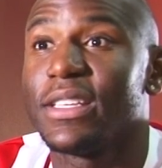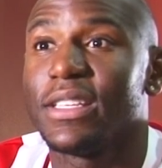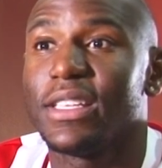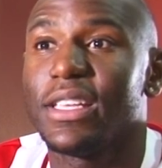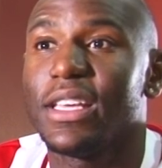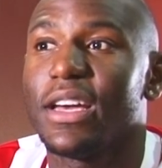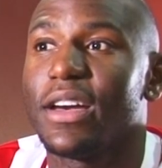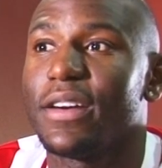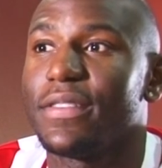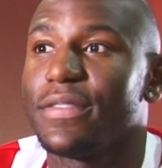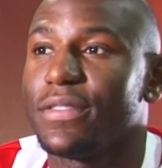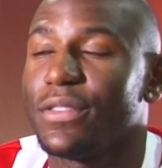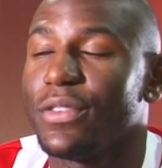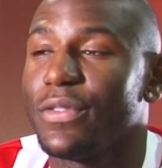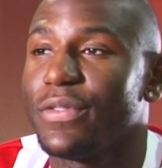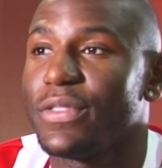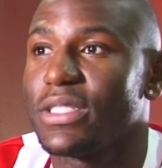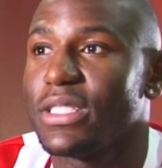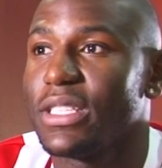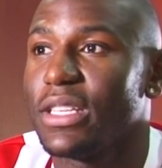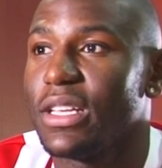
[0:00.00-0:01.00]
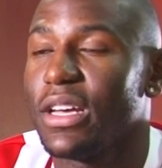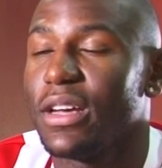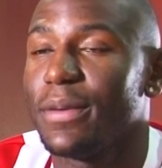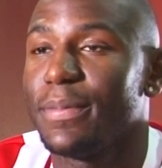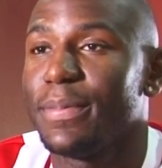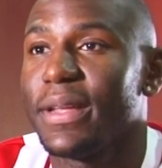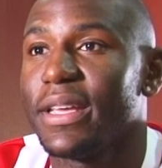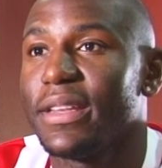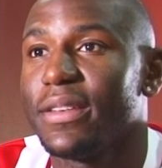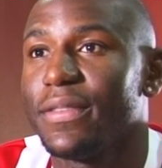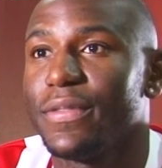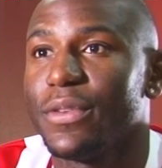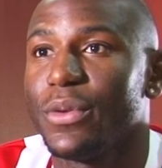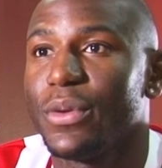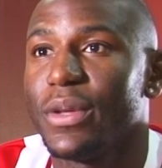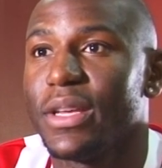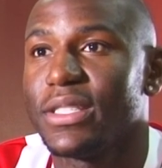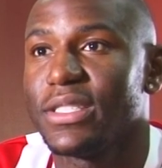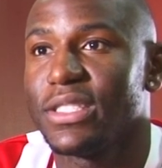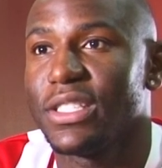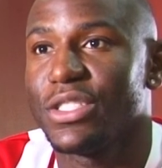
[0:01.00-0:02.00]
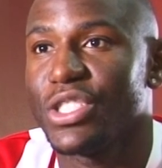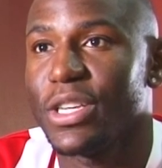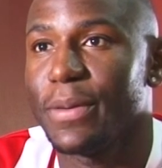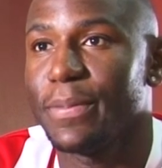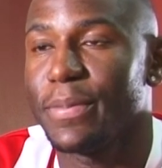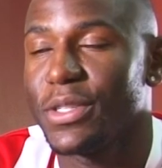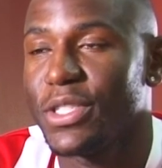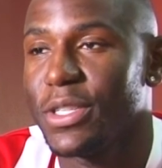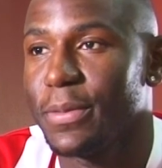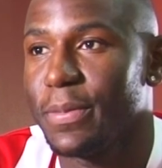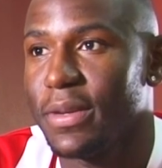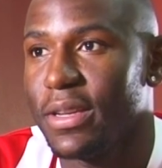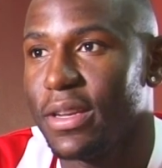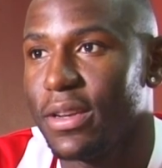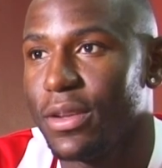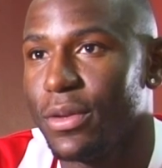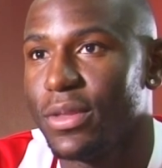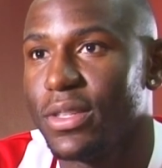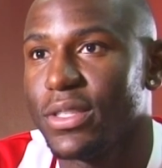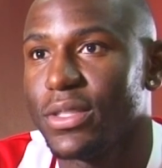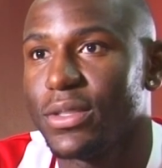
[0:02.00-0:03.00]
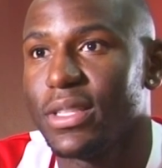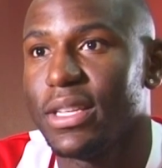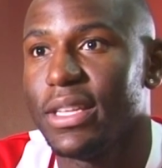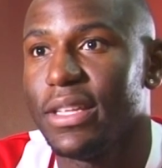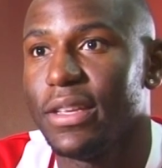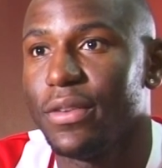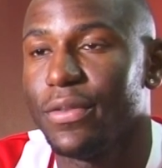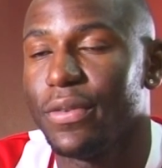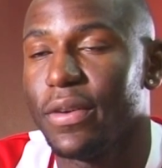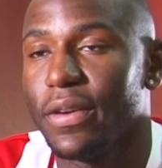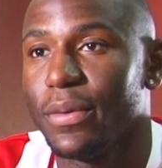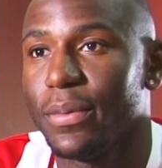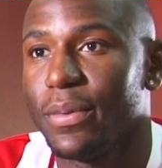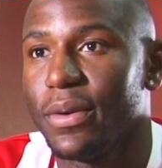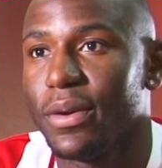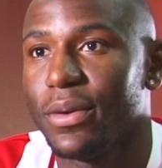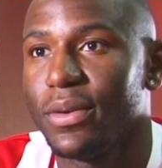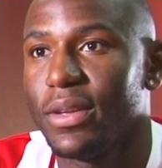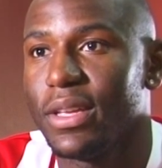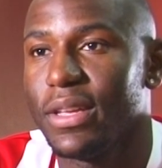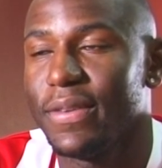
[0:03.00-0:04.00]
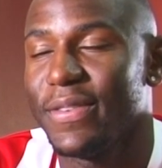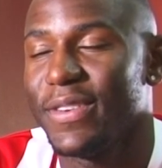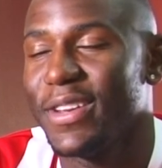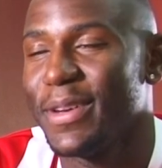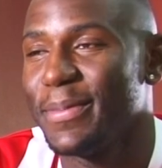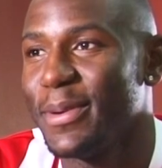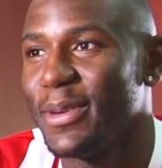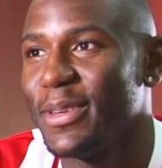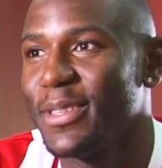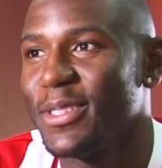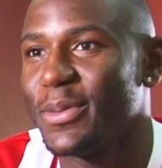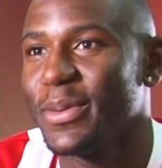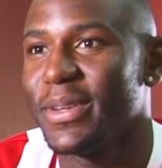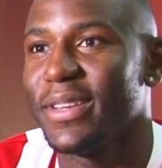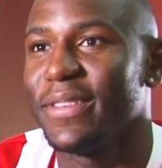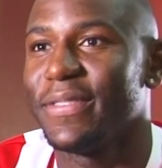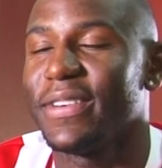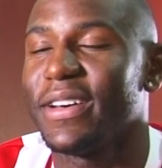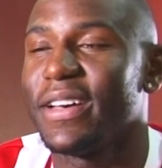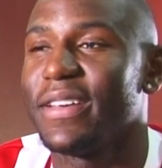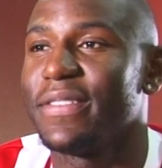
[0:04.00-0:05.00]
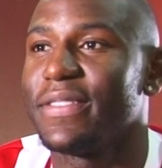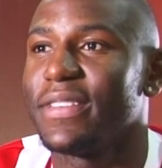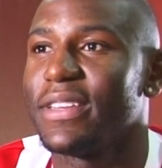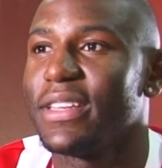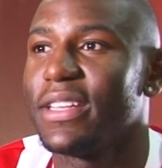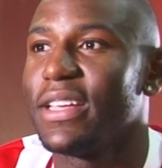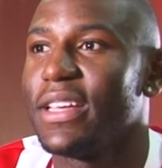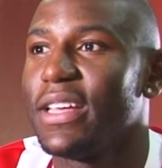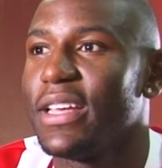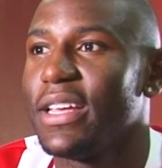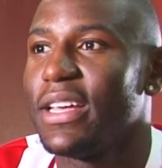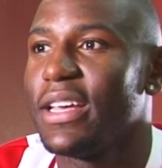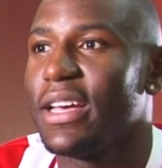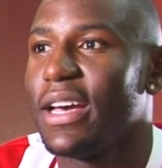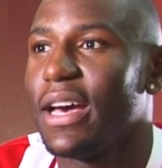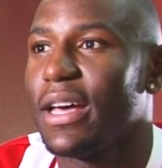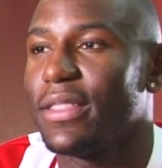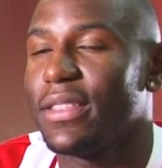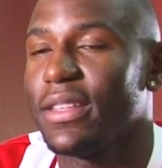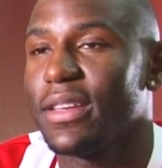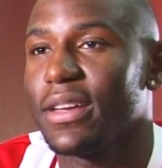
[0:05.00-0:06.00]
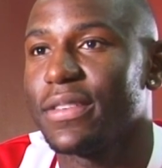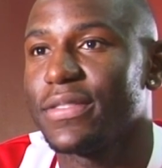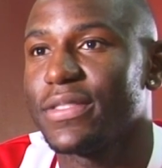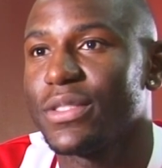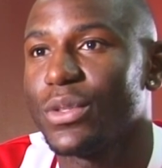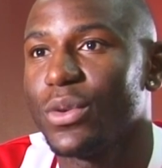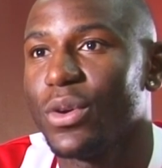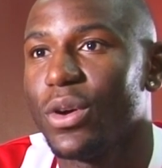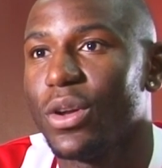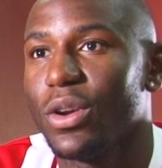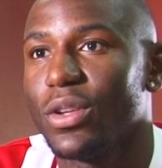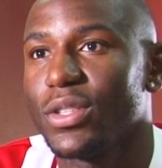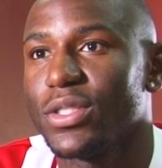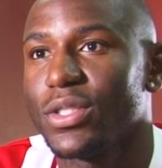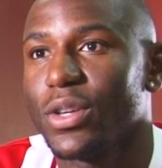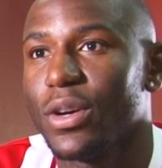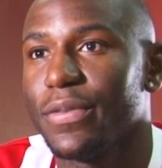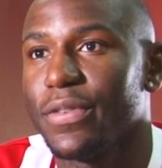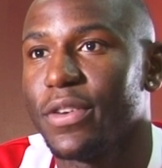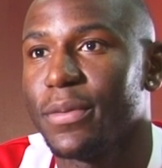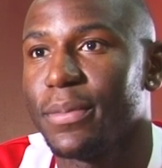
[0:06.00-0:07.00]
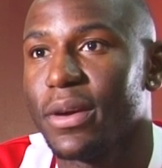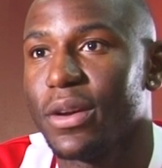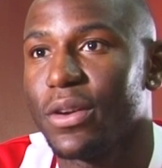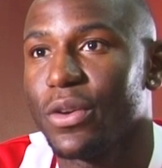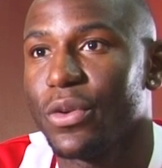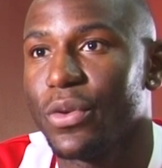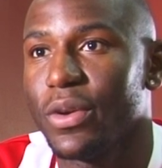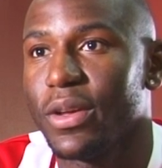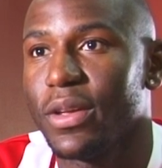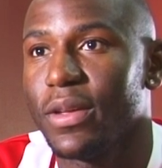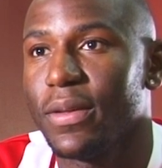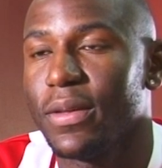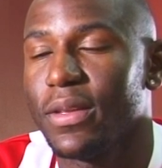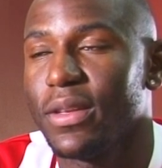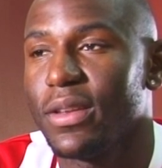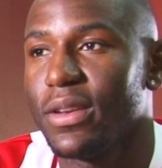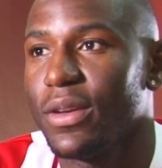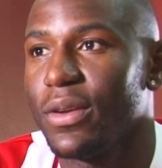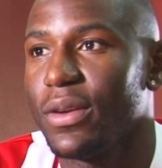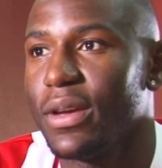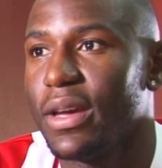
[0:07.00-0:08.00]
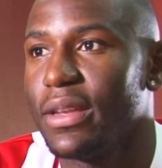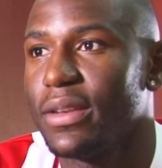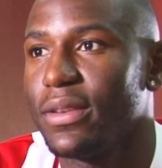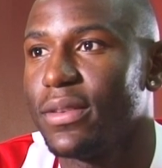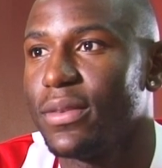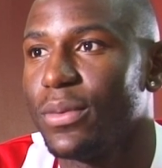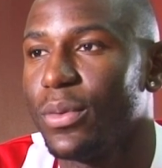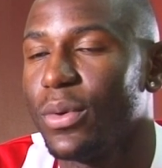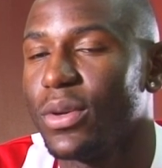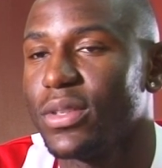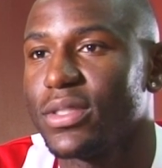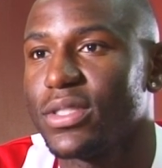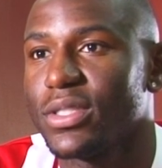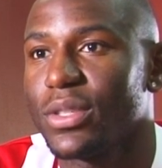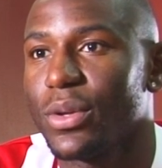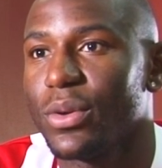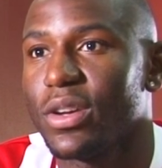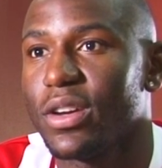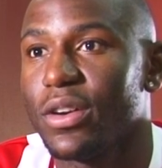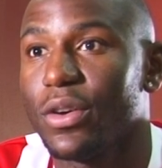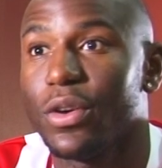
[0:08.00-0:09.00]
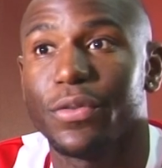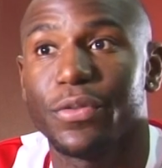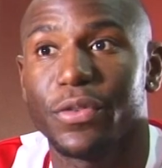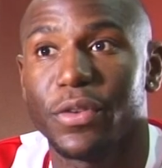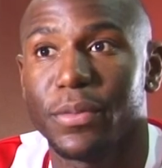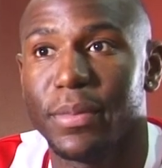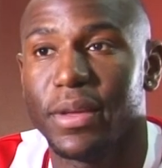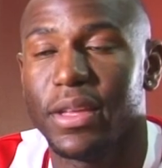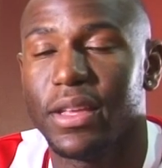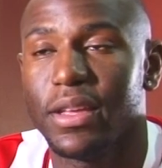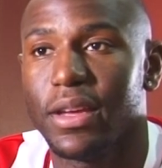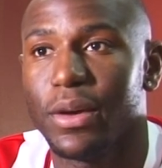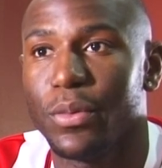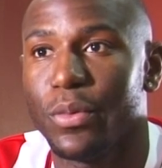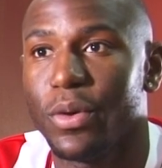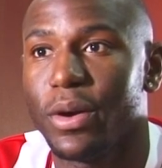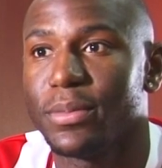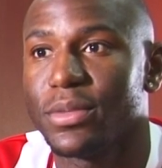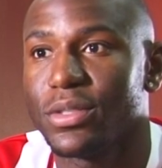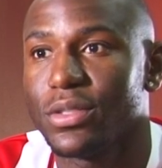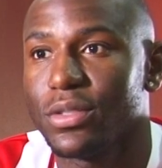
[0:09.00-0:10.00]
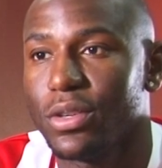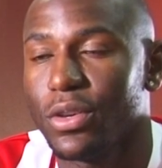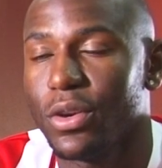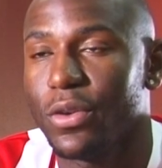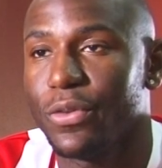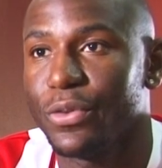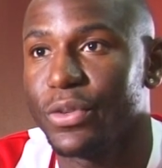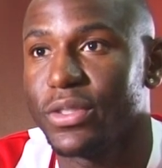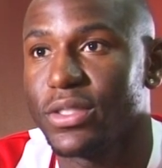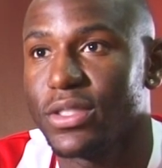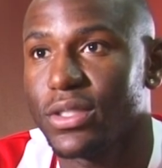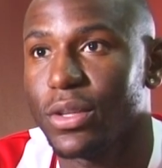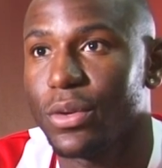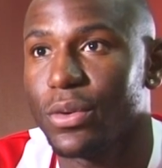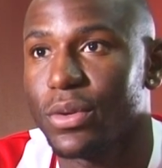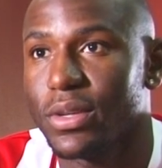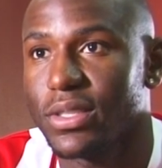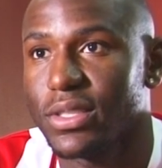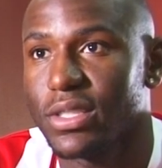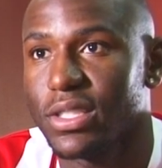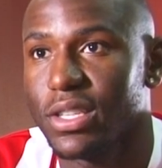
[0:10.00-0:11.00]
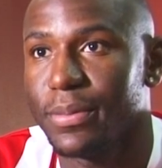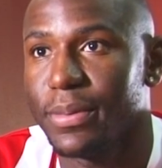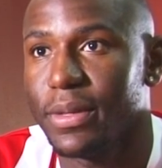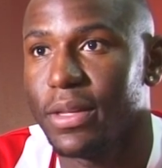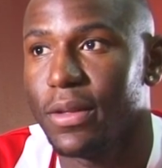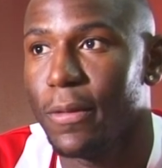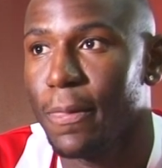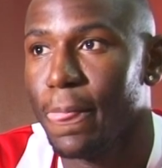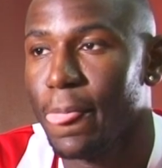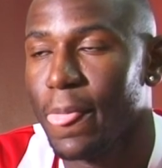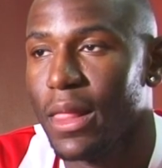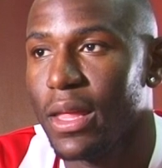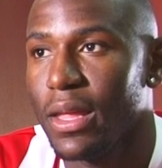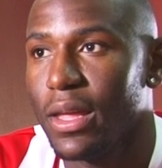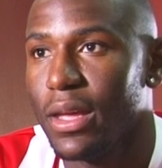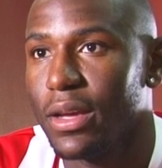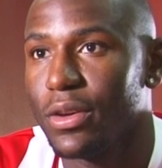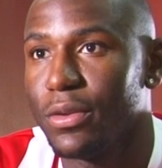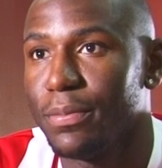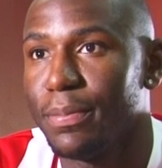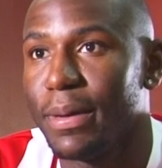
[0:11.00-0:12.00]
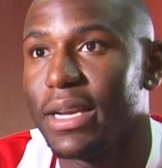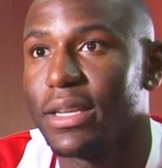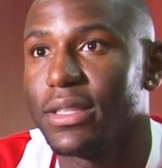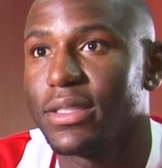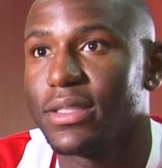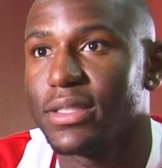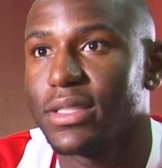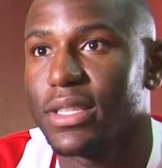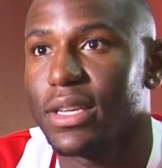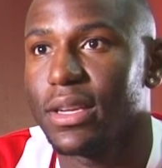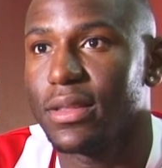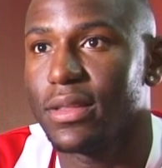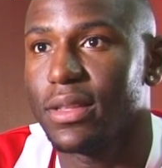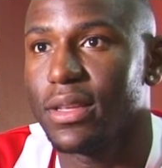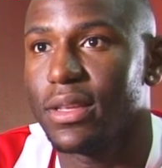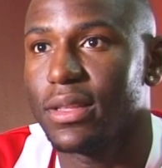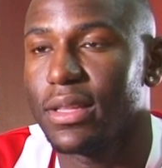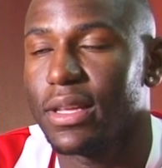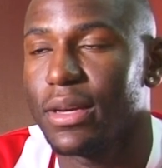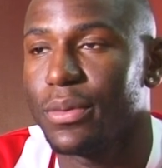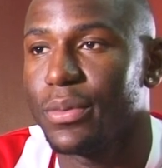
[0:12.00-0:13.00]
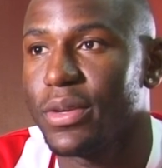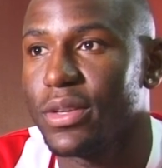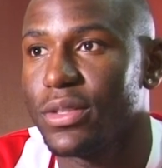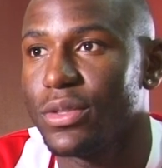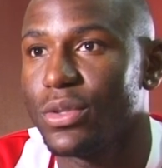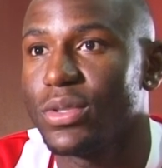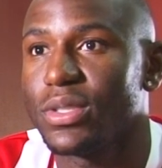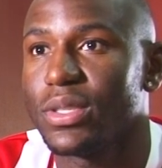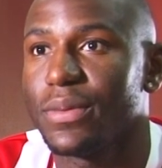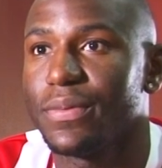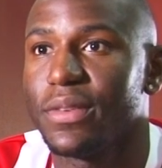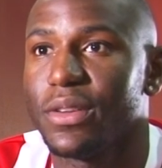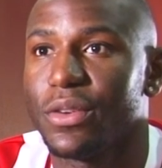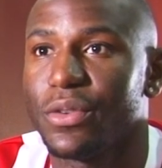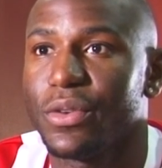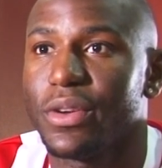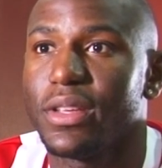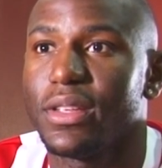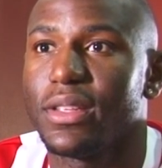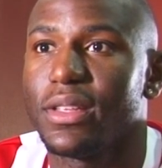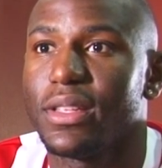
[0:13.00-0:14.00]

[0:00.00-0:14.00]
Yeah, I've obviously played a few years in the Championship and I know this league very well, even though I'm only 25. And I think I've still got a lot to offer in my career, you know, and what Stoke are offering me and what I'm offering Stoke is going to be a good balance. And I think that we can do something great.